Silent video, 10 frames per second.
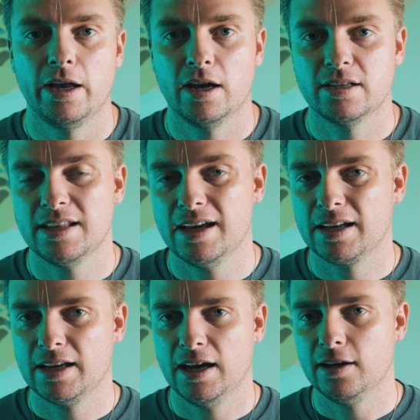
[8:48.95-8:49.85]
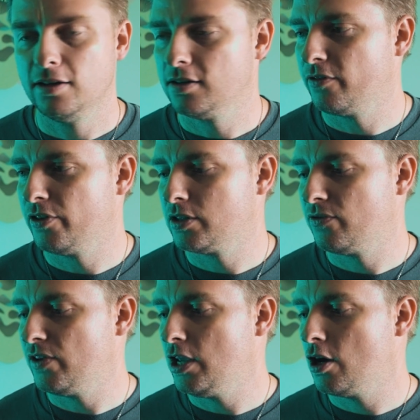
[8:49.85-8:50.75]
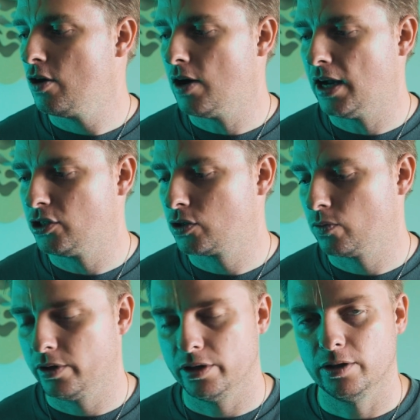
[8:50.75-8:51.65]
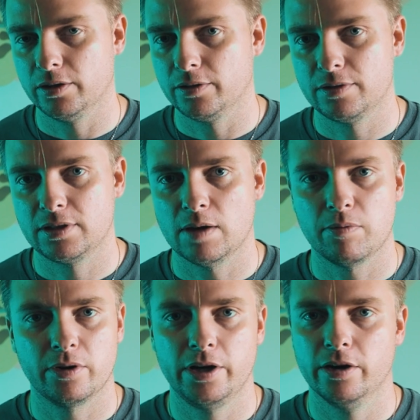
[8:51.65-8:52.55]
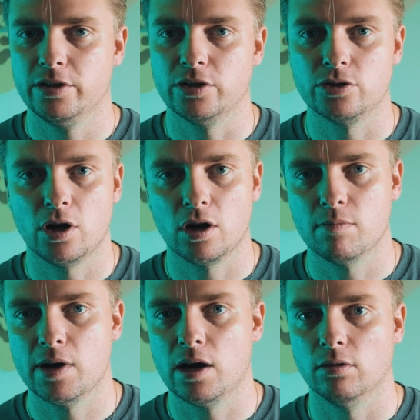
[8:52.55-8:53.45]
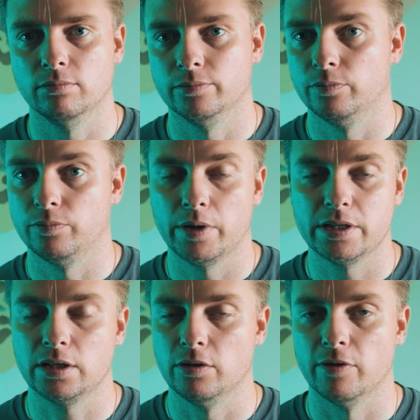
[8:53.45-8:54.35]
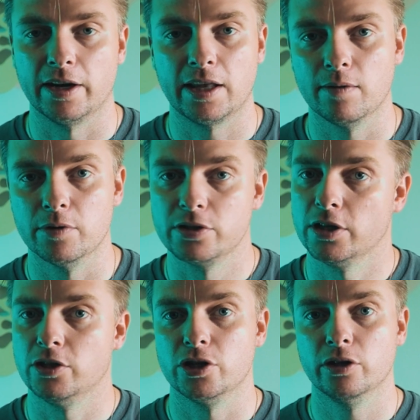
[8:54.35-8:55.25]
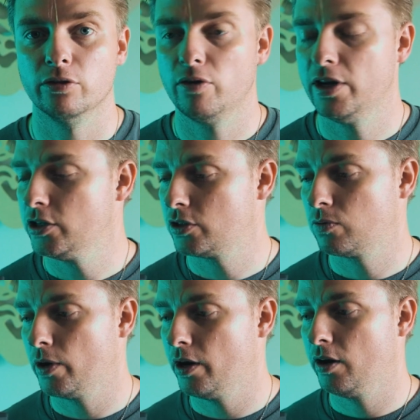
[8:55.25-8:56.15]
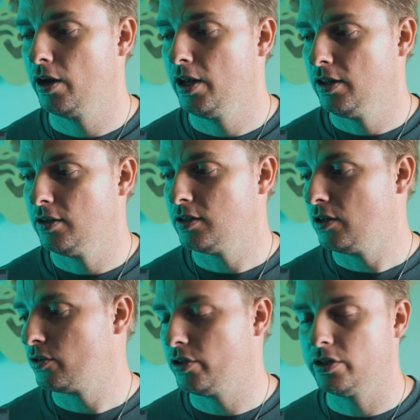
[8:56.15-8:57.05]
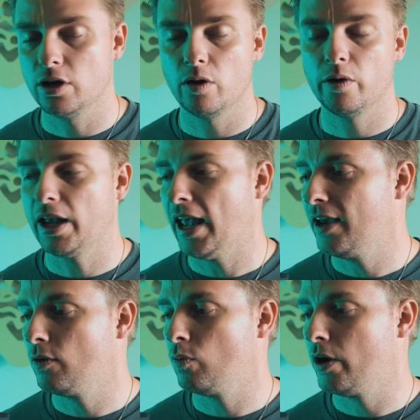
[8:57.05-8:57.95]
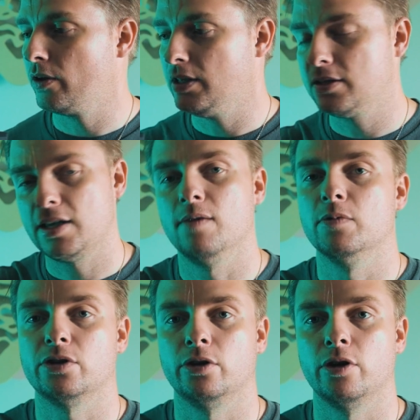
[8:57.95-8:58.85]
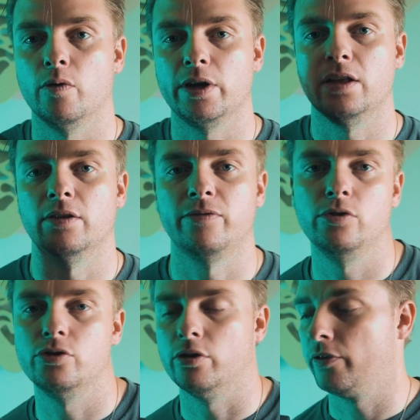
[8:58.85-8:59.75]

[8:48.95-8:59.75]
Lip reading: Alright guys, that kind of does it for this video. I just wanted to step on here and just talk about basically Red cameras in general, and just where this industry is going and where these cameras are going in the future.